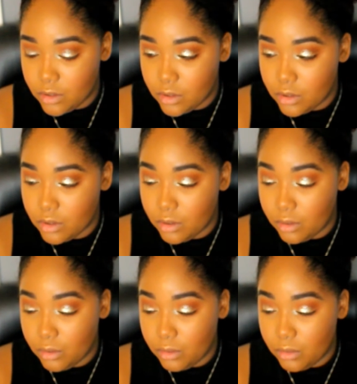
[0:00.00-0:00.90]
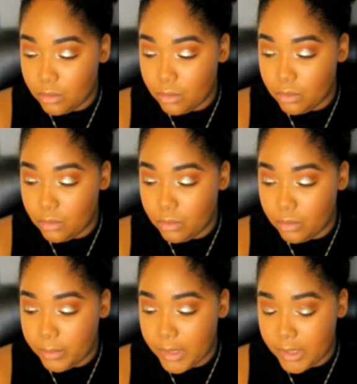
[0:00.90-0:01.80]
so
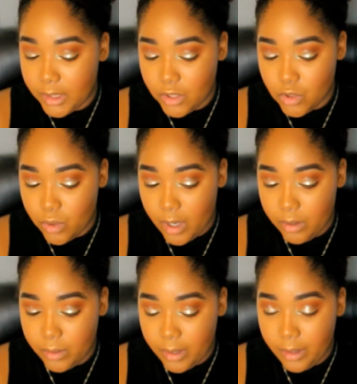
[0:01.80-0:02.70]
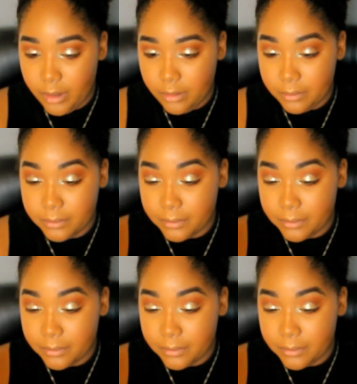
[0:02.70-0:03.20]
I'm gonna let that dry, okay?